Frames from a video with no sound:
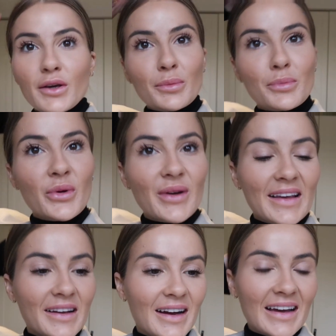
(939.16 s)
Good
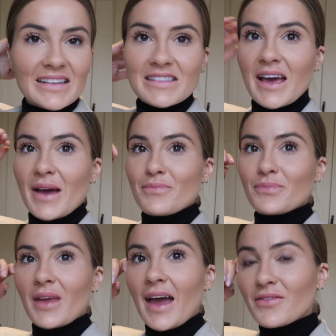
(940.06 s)
morning guys,
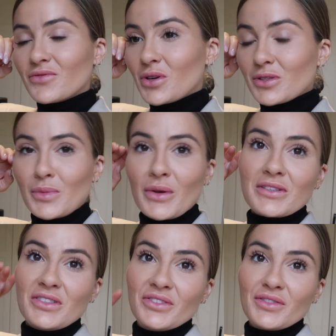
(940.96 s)
um, I have not
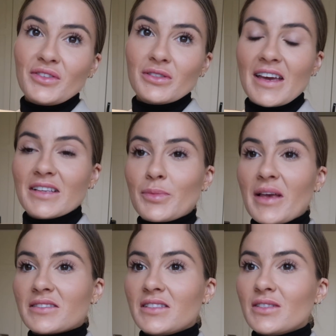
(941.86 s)
spoken to you in a few days.
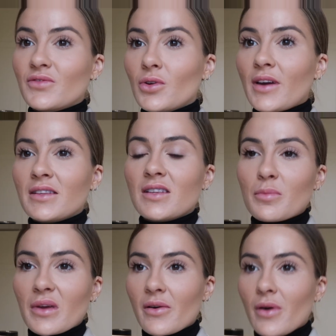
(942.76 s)
Basically this vlog ended
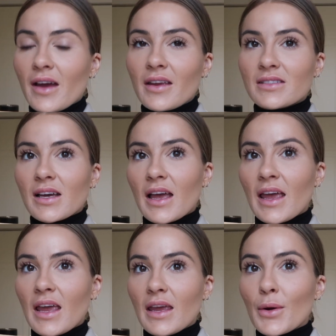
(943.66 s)
up being quite
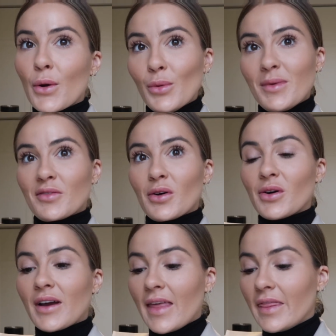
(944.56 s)
a homey
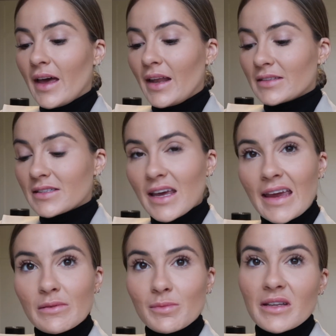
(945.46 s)
vlog and then
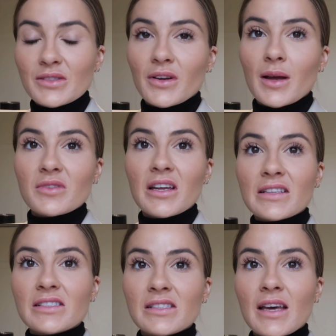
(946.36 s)
today it was meant to run up to
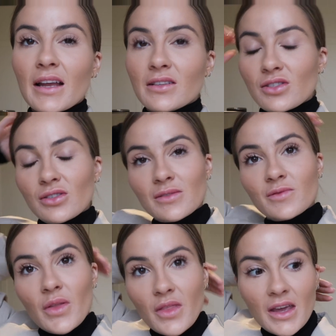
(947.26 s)
London and do
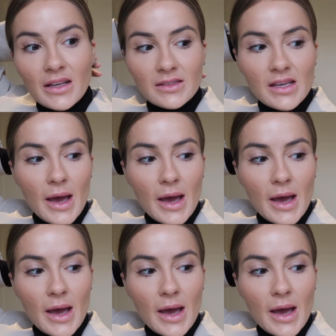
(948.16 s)
some fun things.